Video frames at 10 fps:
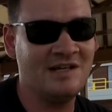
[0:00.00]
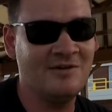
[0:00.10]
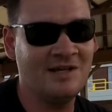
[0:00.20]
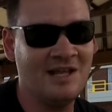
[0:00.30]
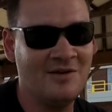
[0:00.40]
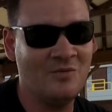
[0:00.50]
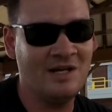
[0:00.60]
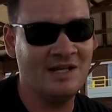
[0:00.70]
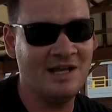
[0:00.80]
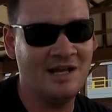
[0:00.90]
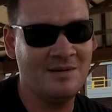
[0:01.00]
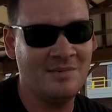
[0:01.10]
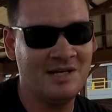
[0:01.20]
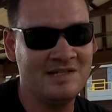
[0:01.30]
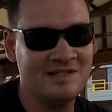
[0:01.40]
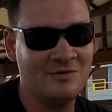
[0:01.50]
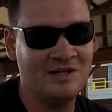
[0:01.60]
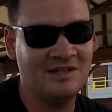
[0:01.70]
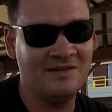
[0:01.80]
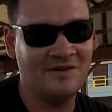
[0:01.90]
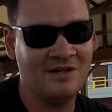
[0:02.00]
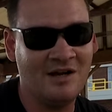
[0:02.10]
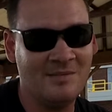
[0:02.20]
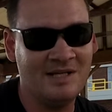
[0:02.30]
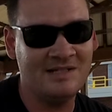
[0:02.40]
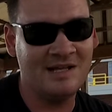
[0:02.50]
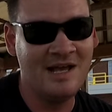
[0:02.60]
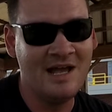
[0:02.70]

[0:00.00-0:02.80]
I know I can't win again, but I still want to leave a comment.